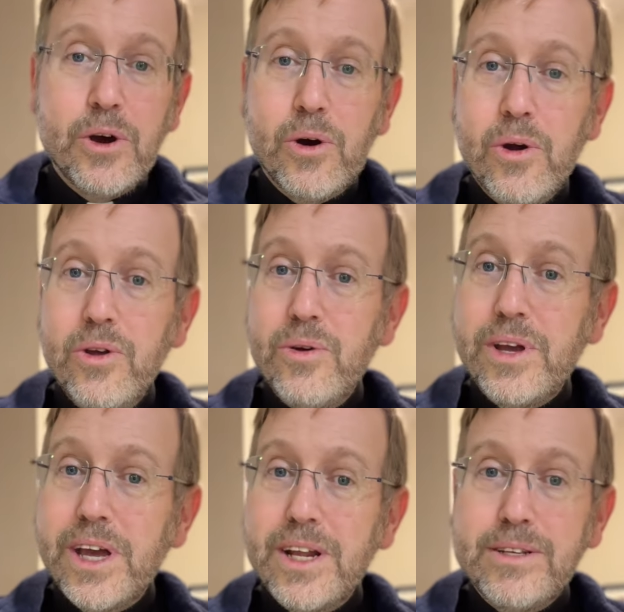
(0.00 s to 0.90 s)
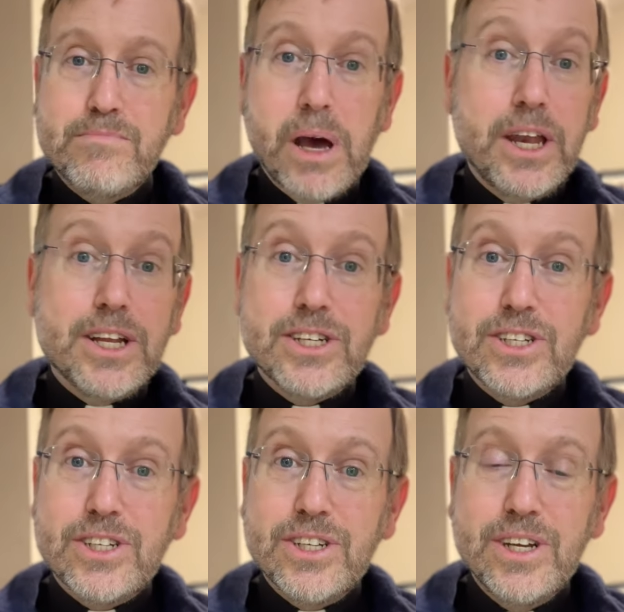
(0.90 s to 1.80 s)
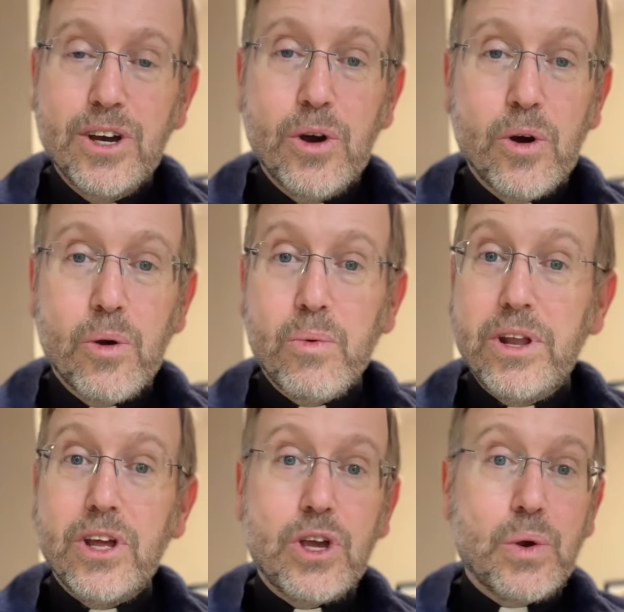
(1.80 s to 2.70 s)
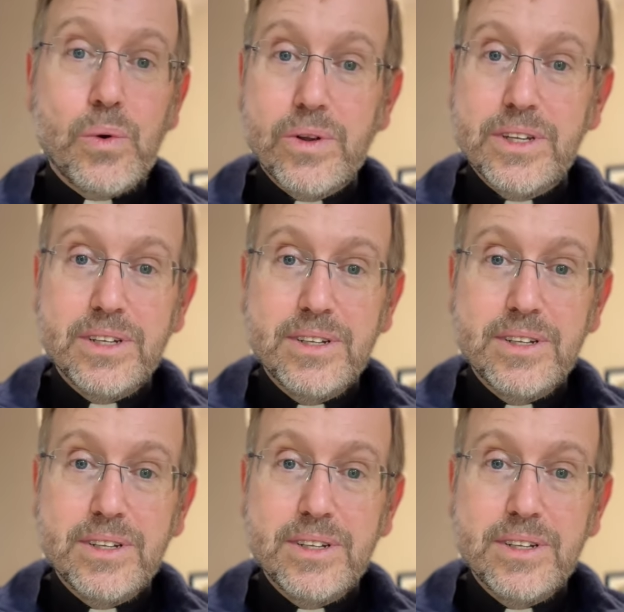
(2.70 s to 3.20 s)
or you get punished or ridiculed,